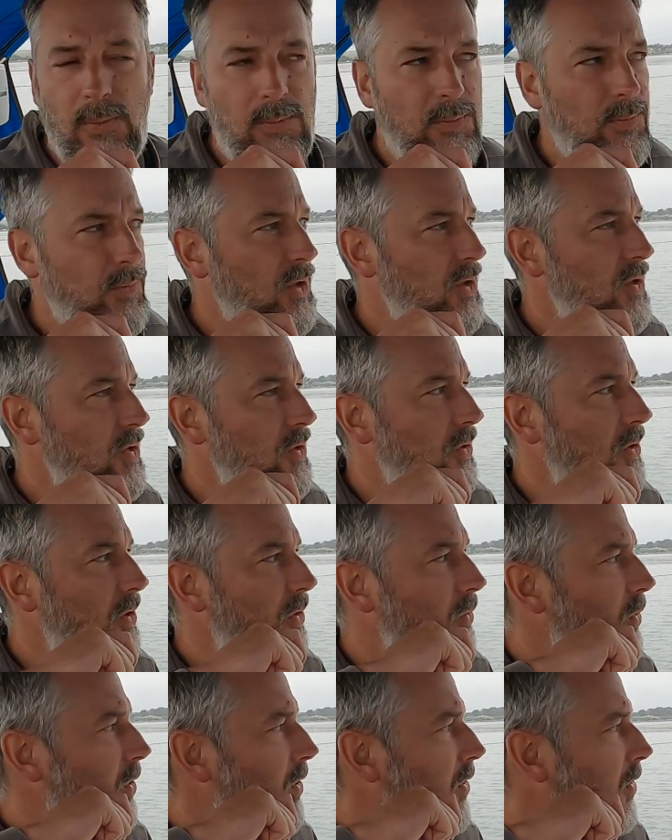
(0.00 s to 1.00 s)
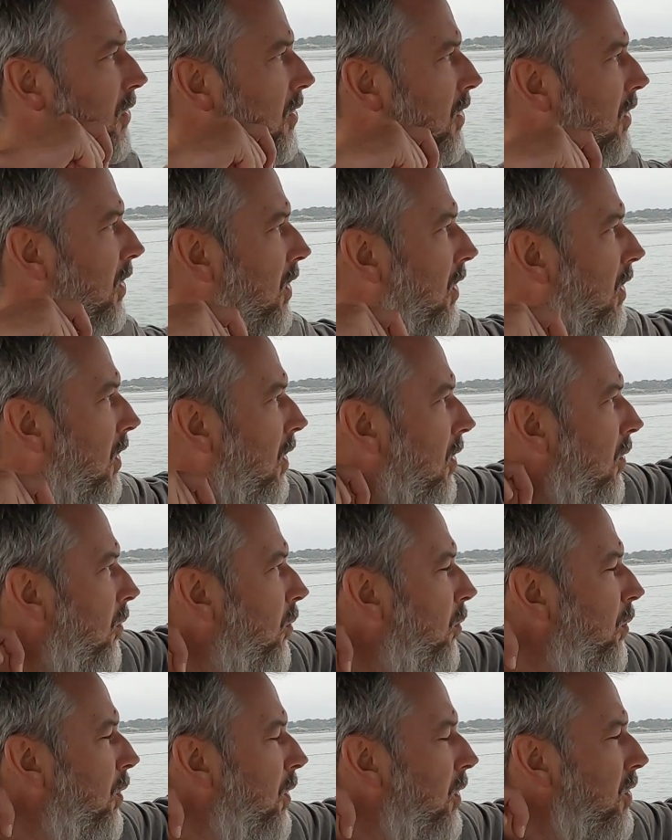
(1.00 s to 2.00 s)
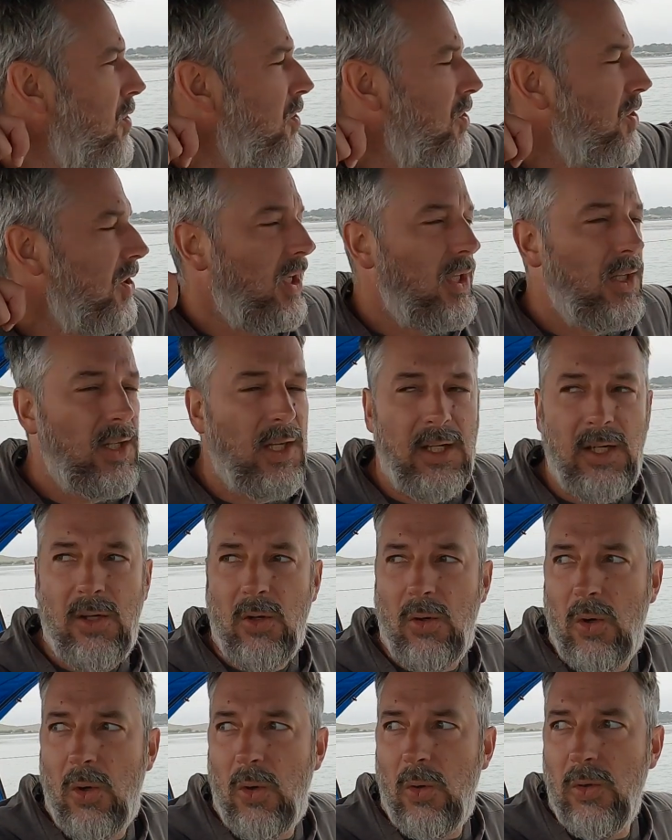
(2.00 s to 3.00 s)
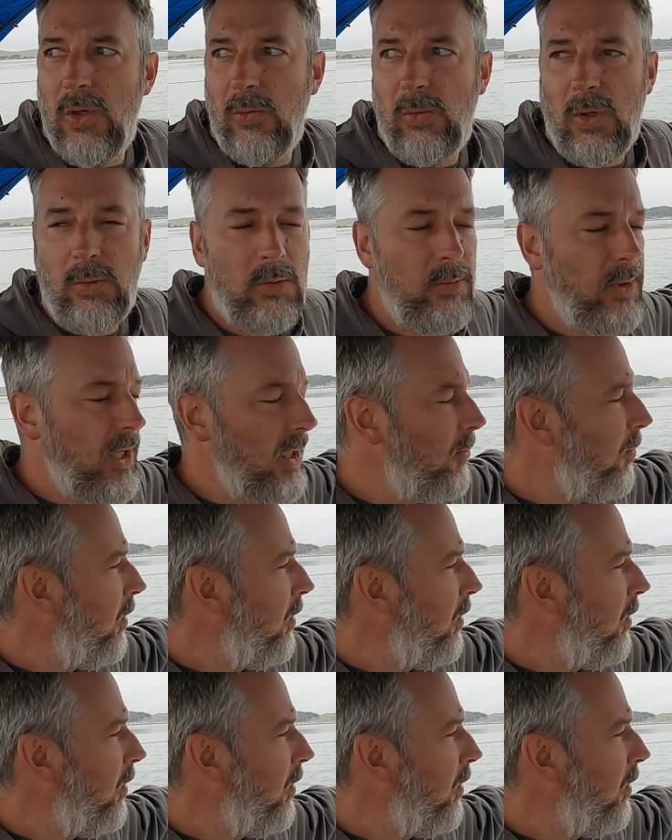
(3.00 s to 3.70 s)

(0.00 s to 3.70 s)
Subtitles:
the shooter will push and like hold the rubber band